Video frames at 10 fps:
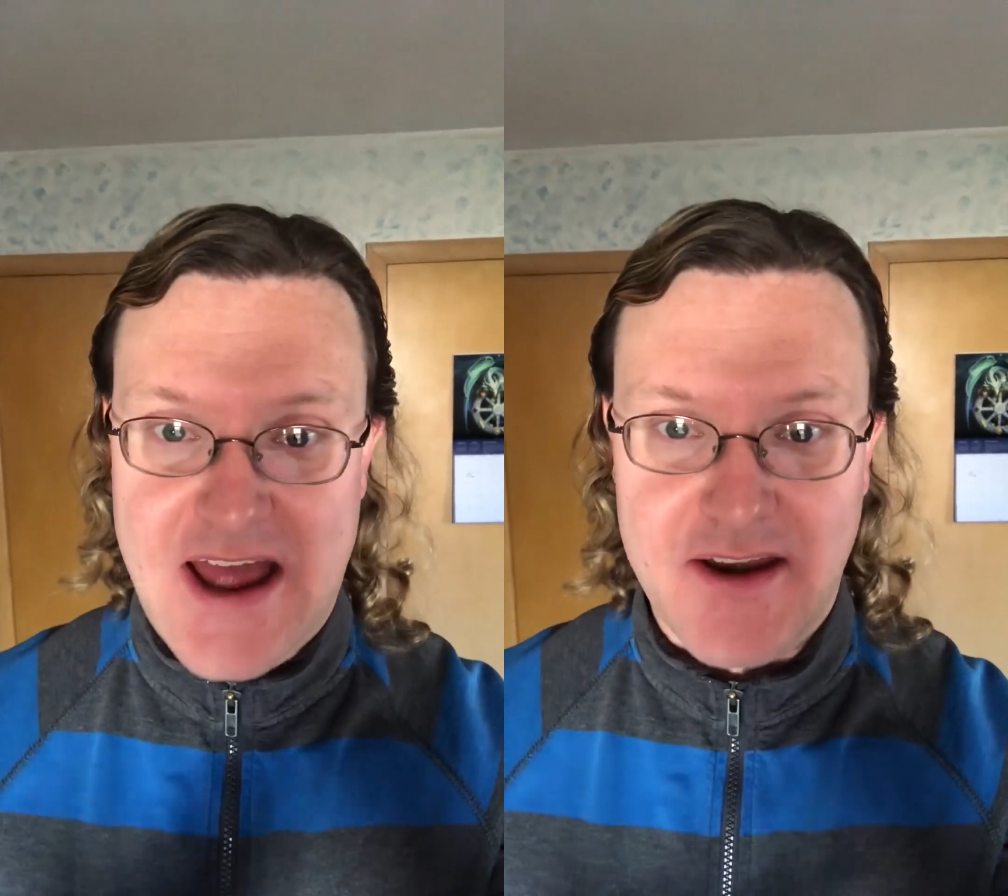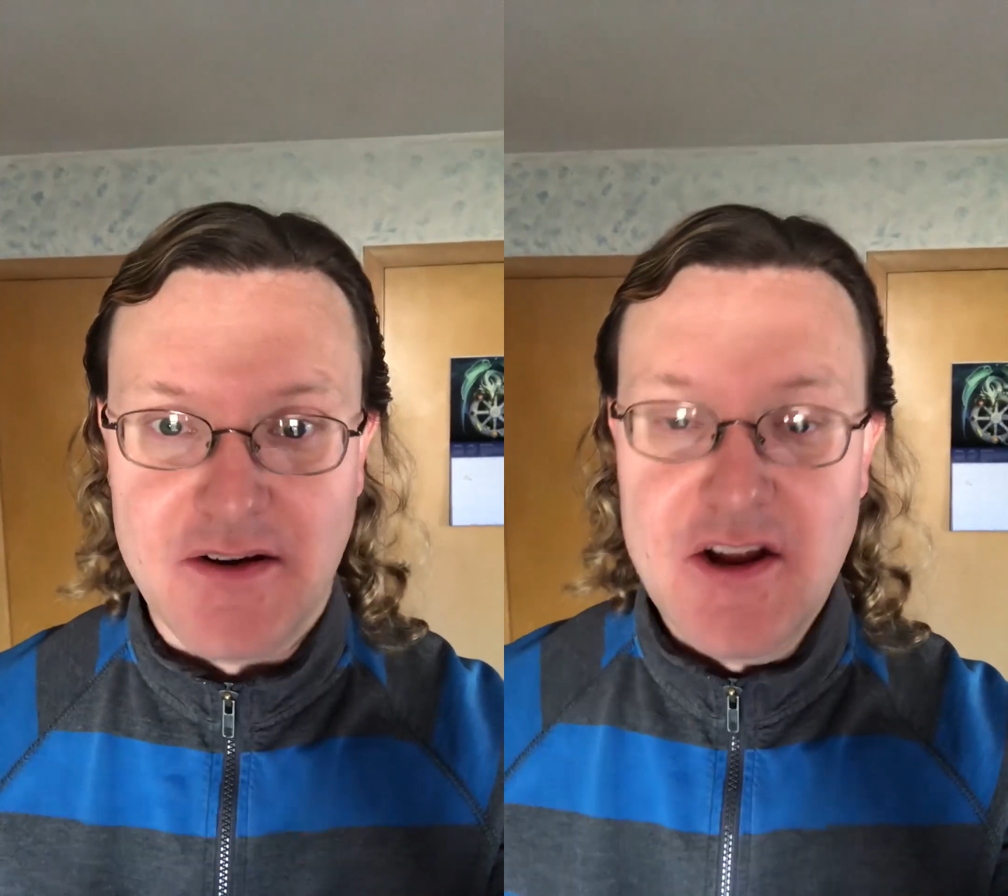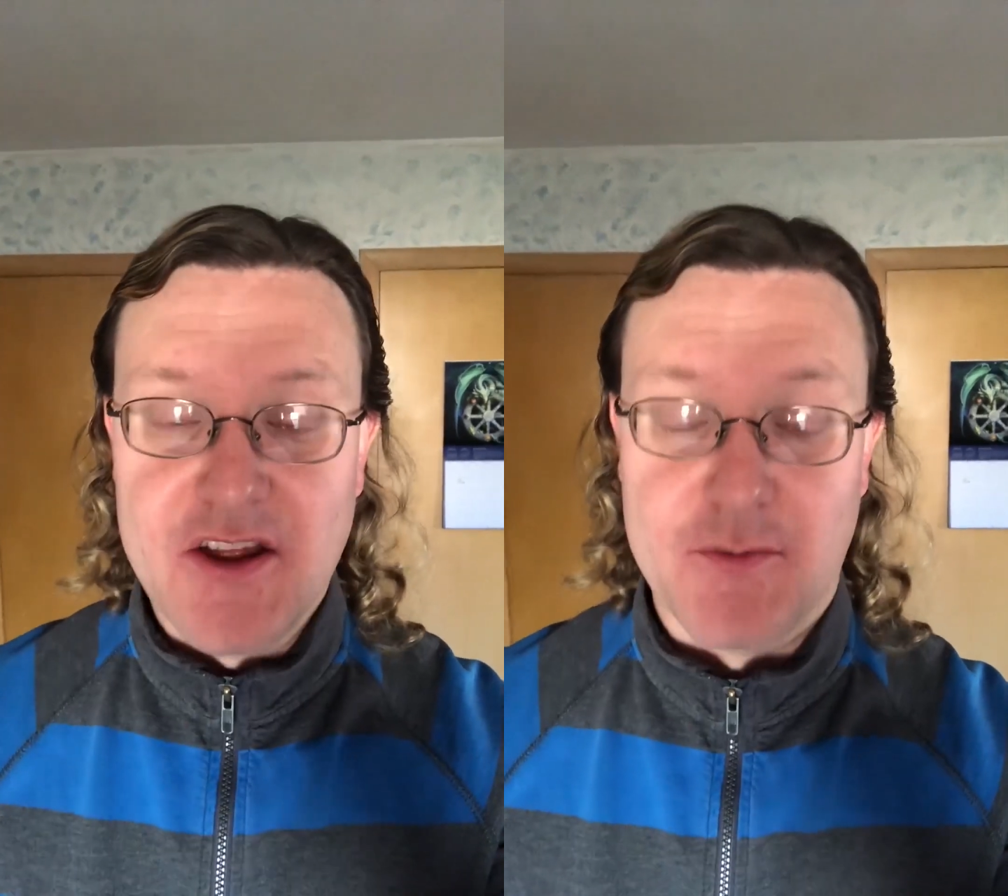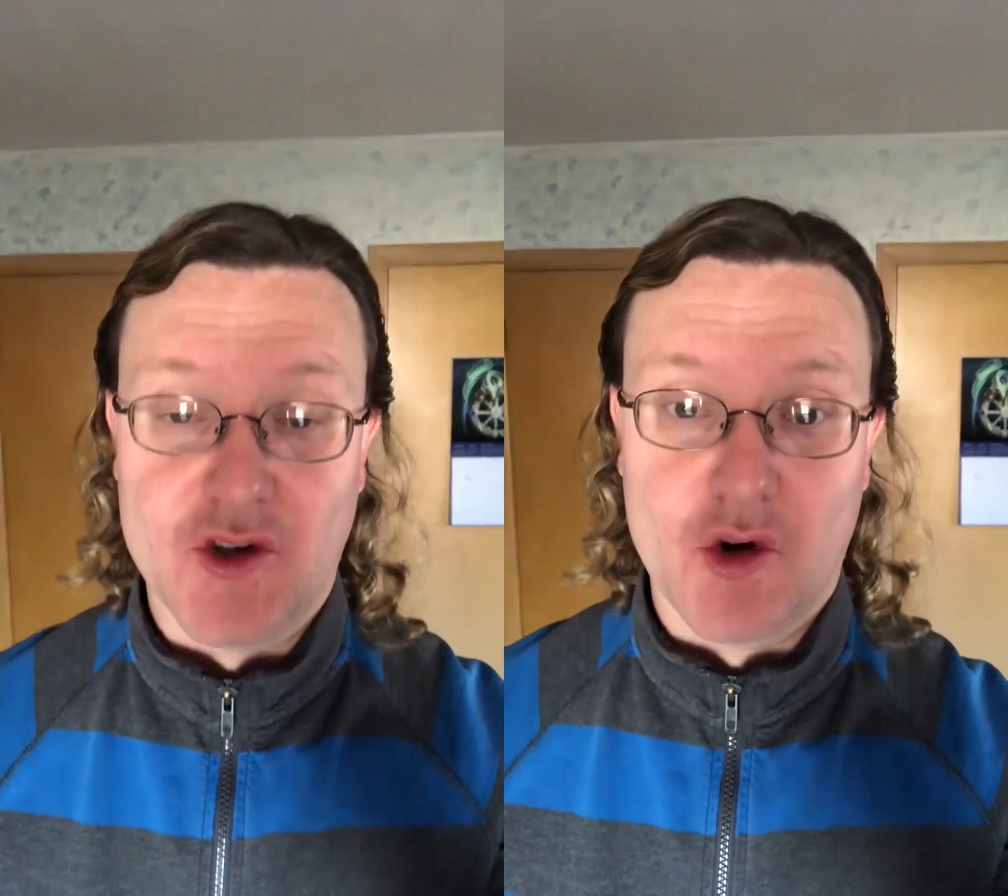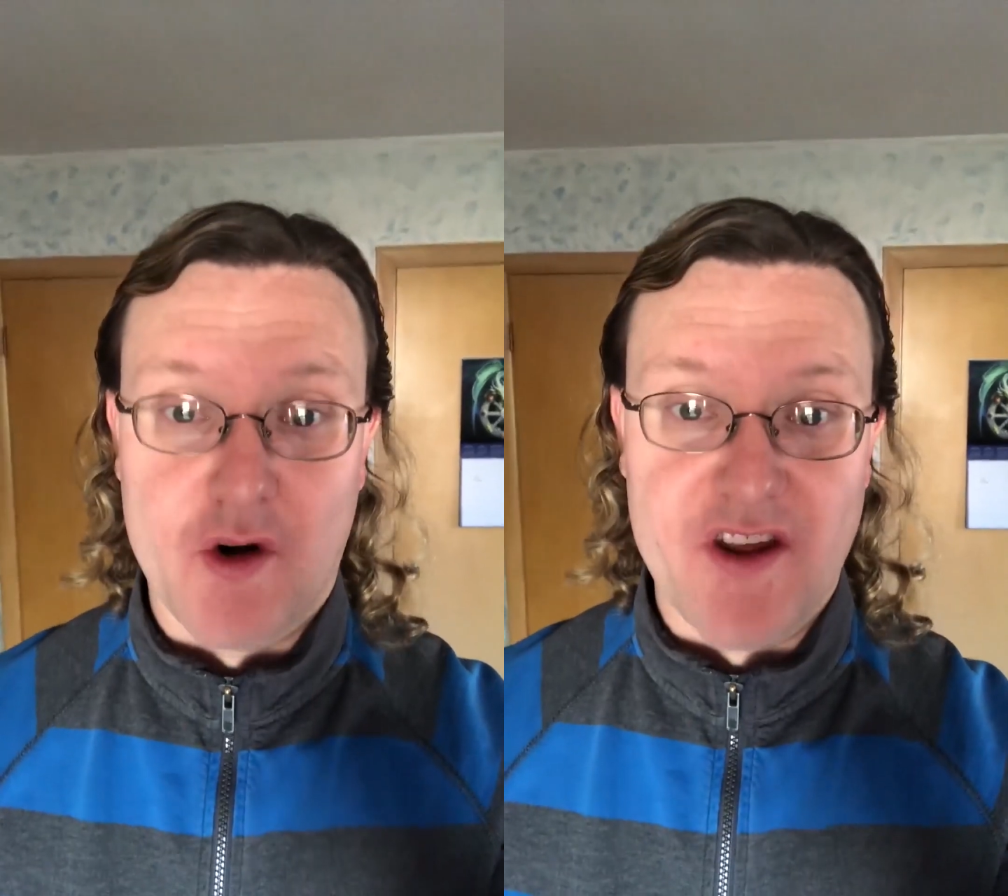and the
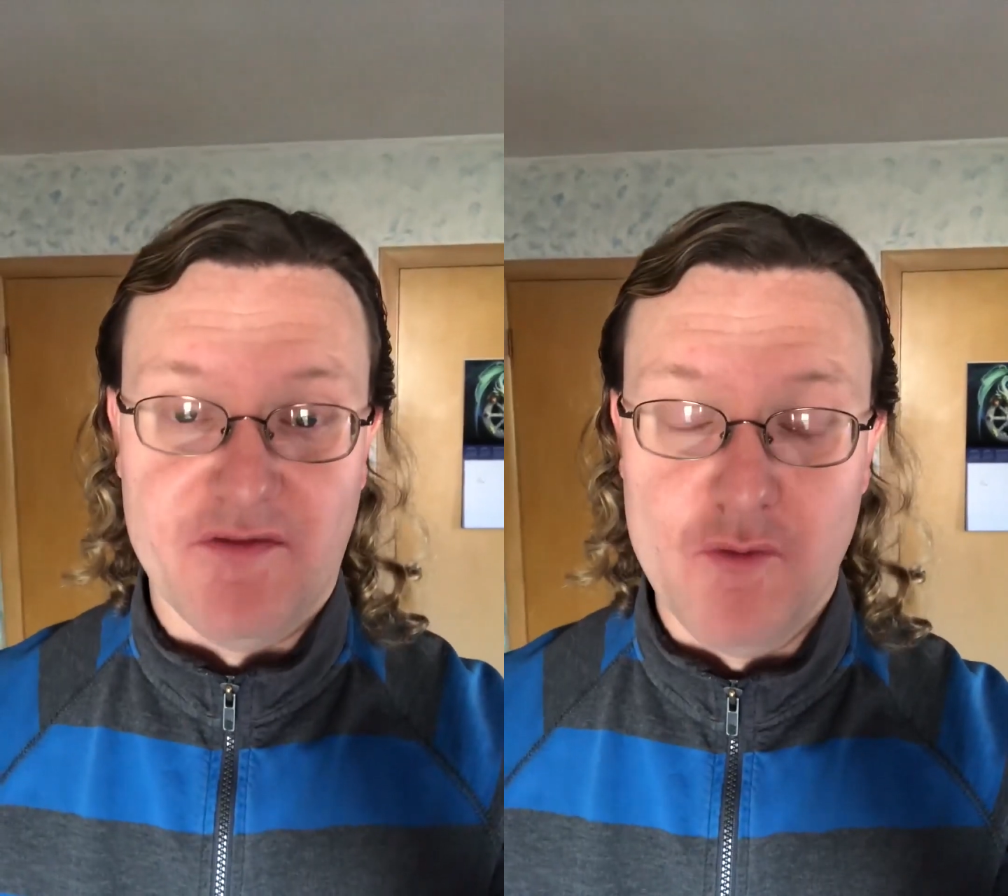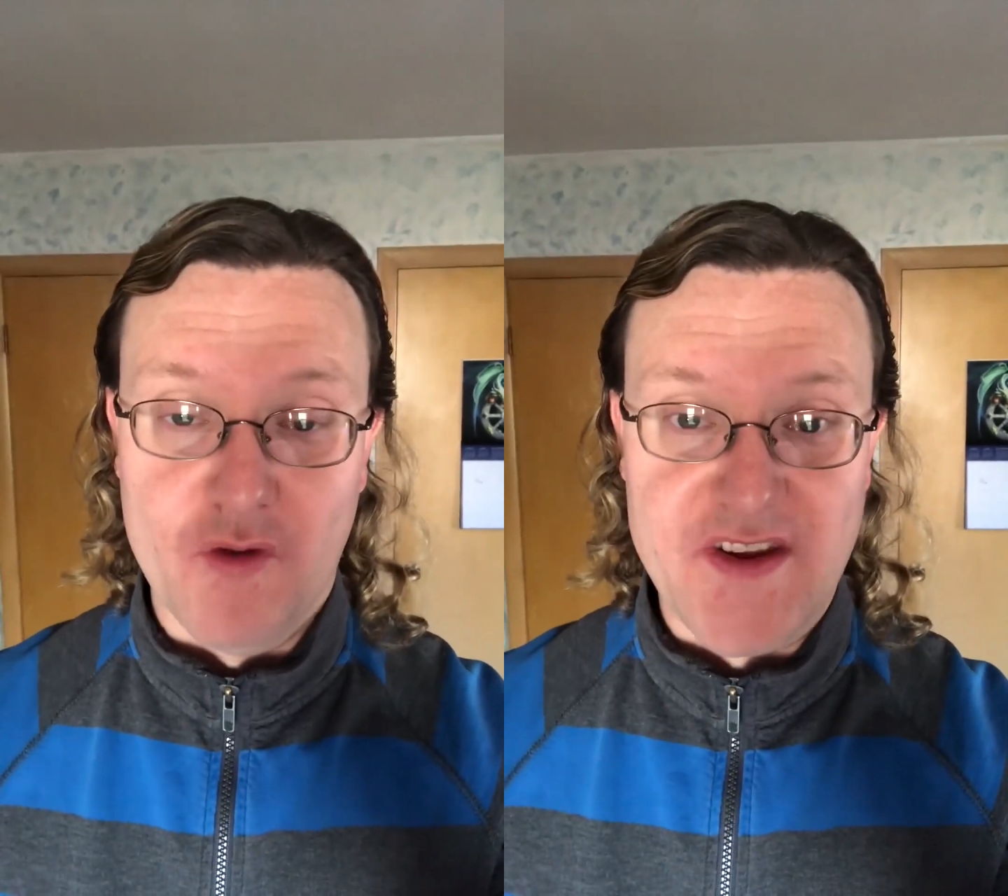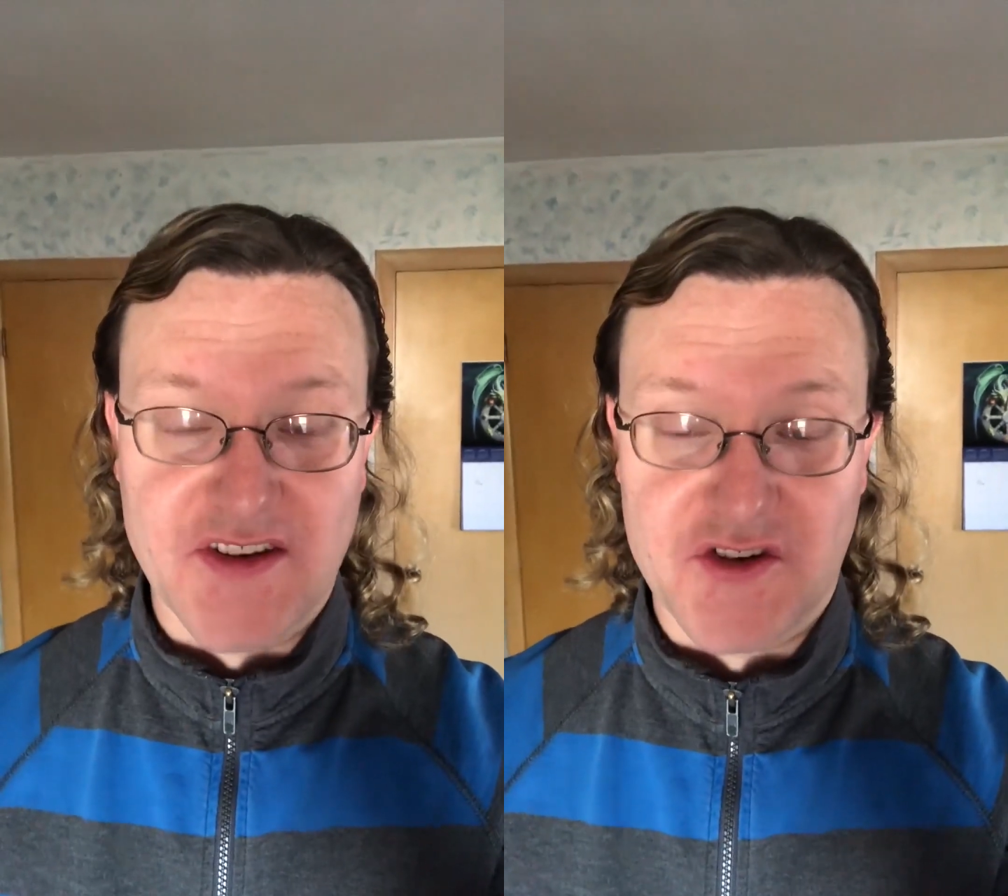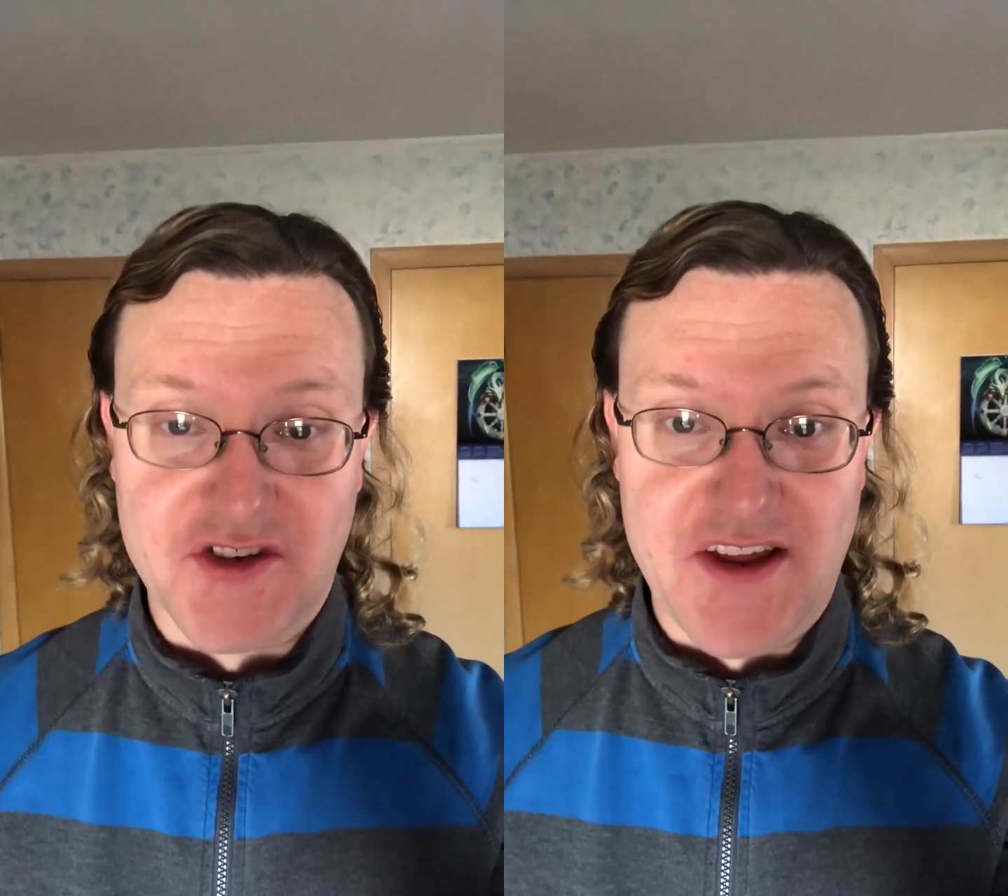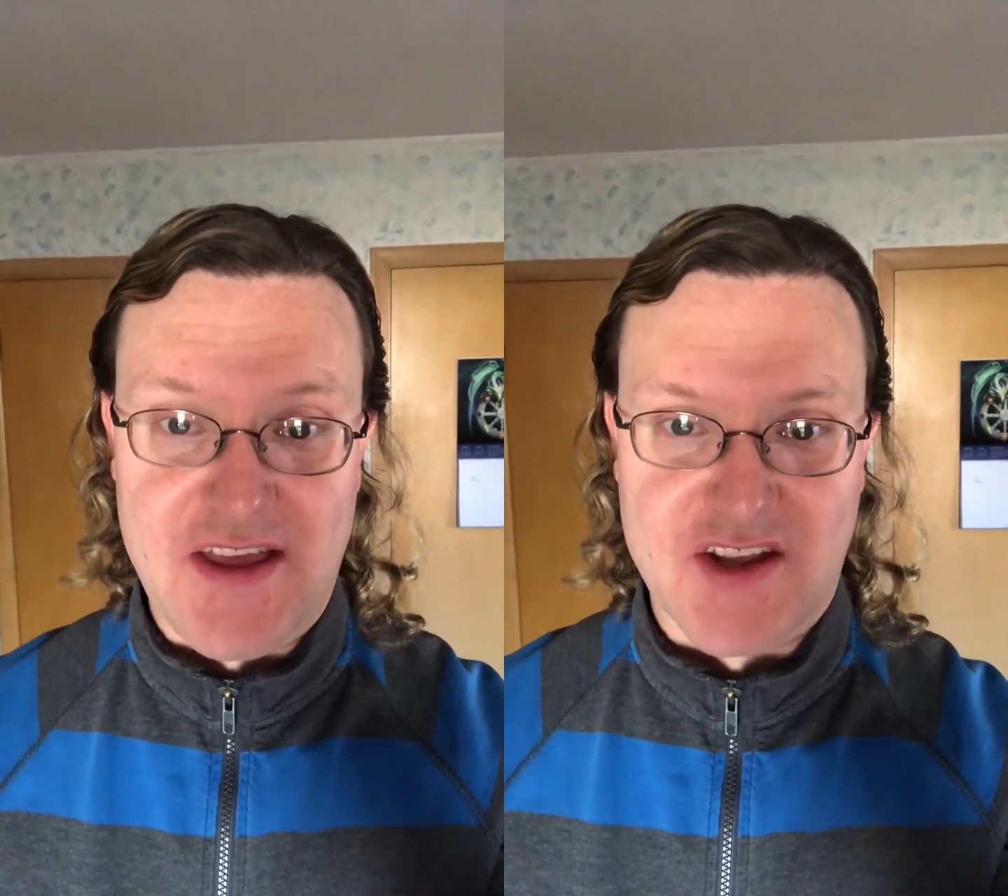majority of movies
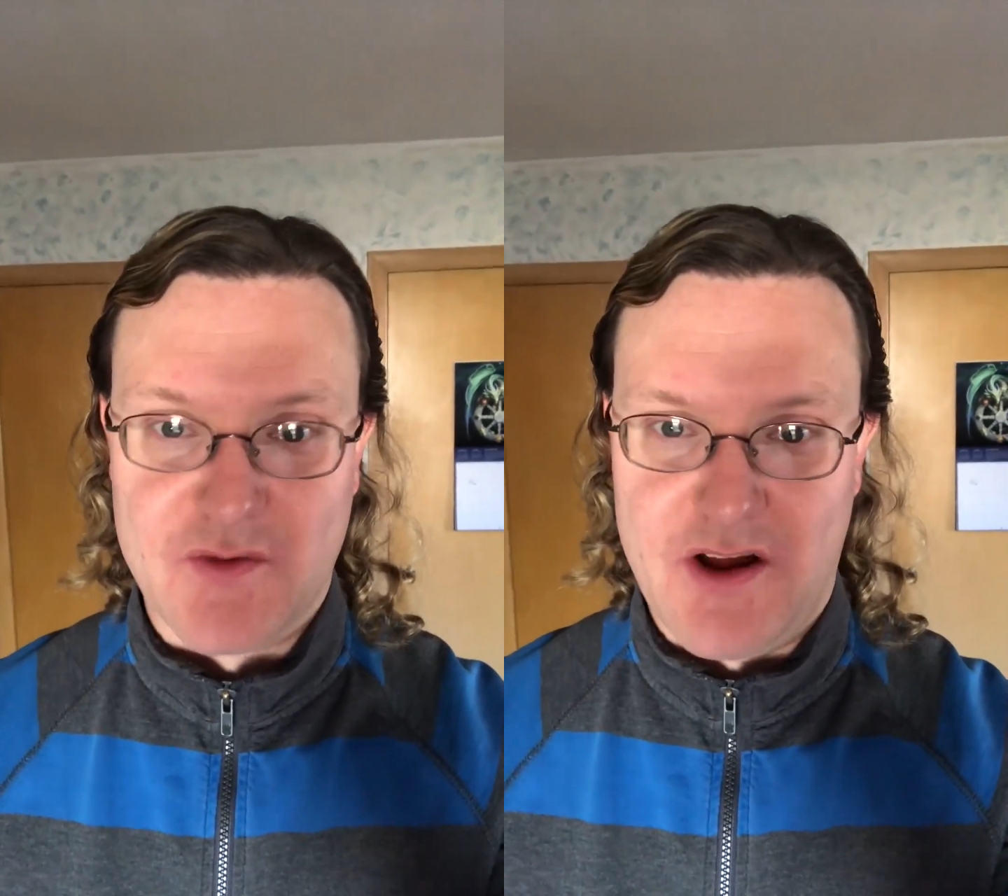understand that as well.